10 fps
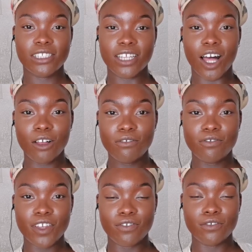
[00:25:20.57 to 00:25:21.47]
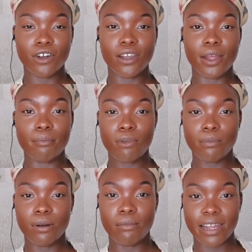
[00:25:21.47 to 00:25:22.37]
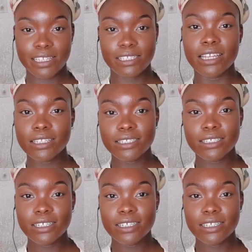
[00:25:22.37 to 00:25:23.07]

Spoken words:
yourself if you've got a proper mindset.